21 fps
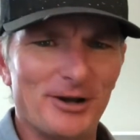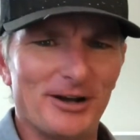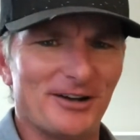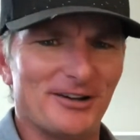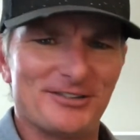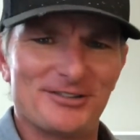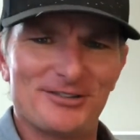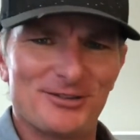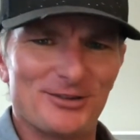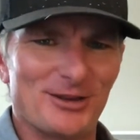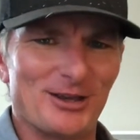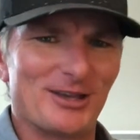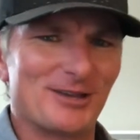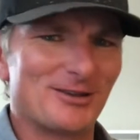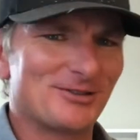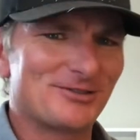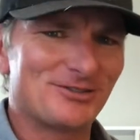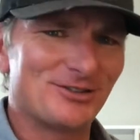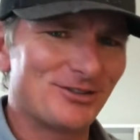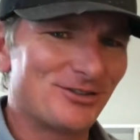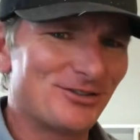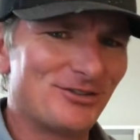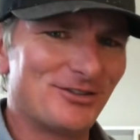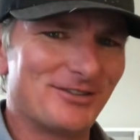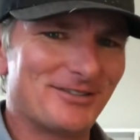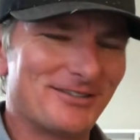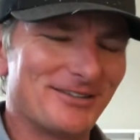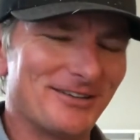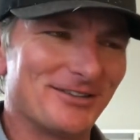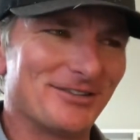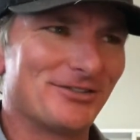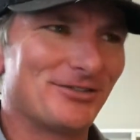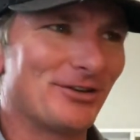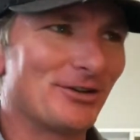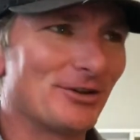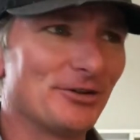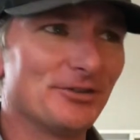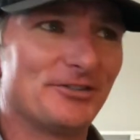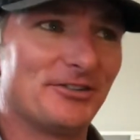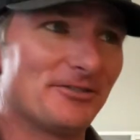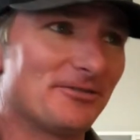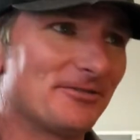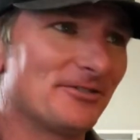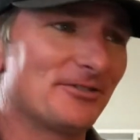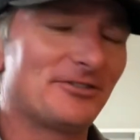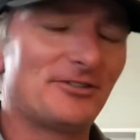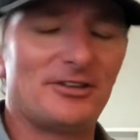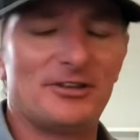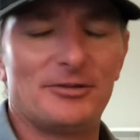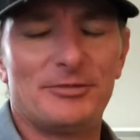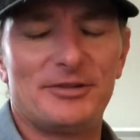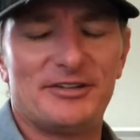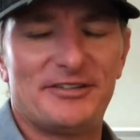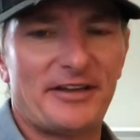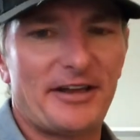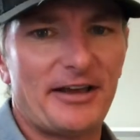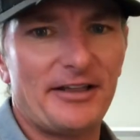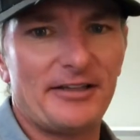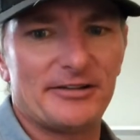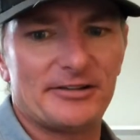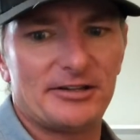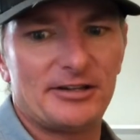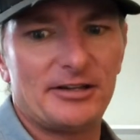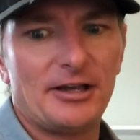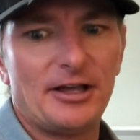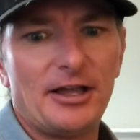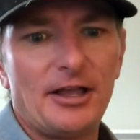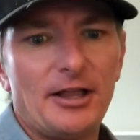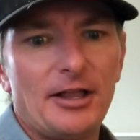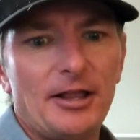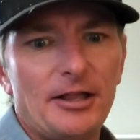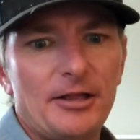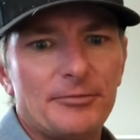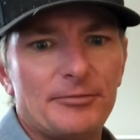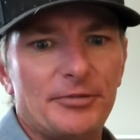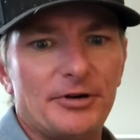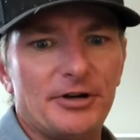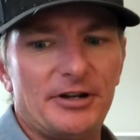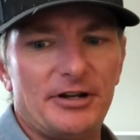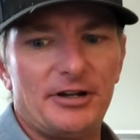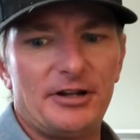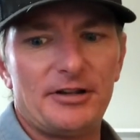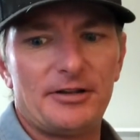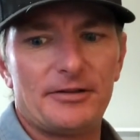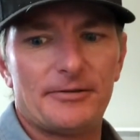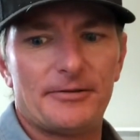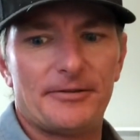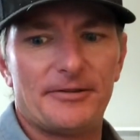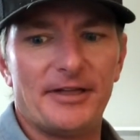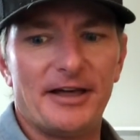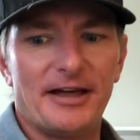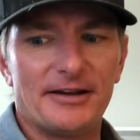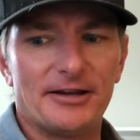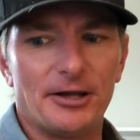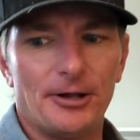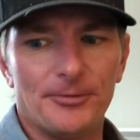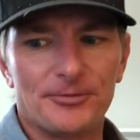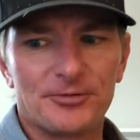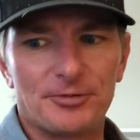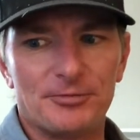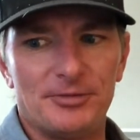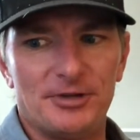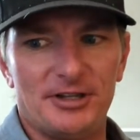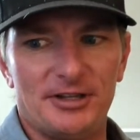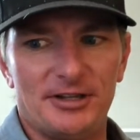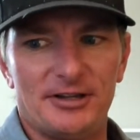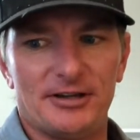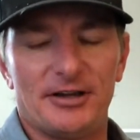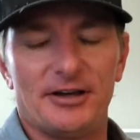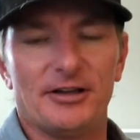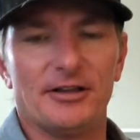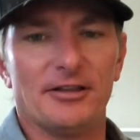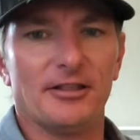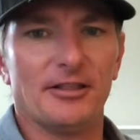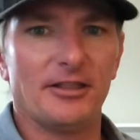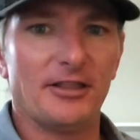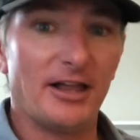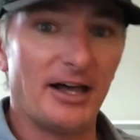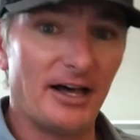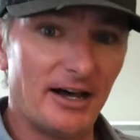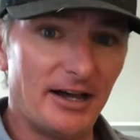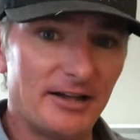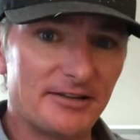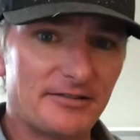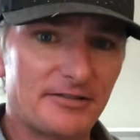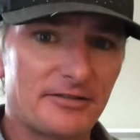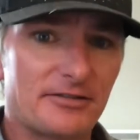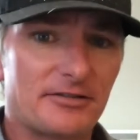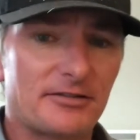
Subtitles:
It's like just a subtle difference in the mentality, but that helped me a lot.